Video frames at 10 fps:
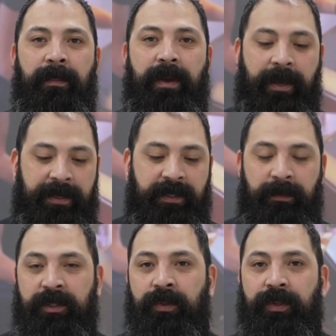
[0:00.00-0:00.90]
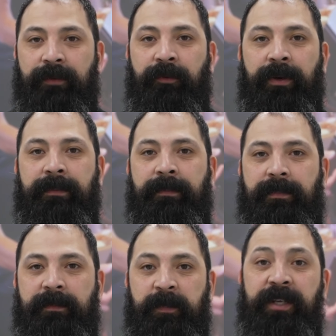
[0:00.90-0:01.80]
accustomed to the different
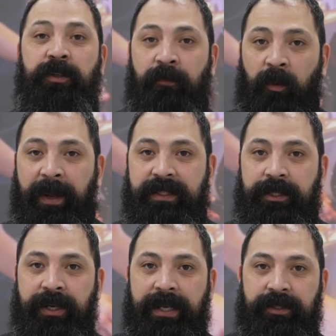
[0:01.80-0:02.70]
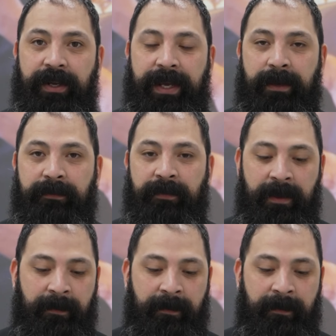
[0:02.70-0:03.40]
spatial formats that you guys are going to have,